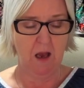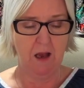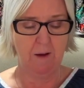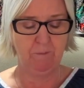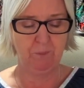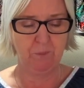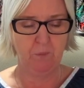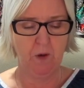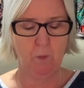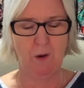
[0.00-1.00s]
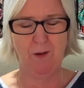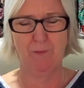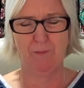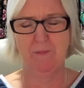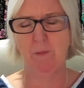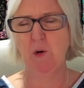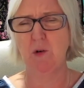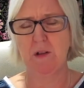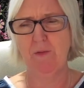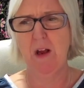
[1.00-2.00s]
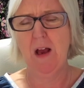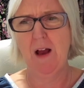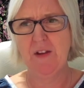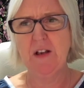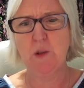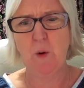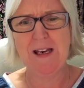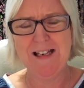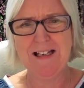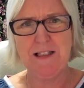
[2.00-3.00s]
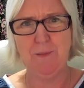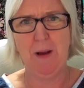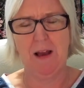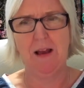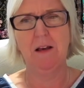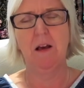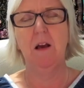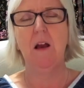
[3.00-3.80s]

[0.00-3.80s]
I'm not going to say, I think it's quite an easy make.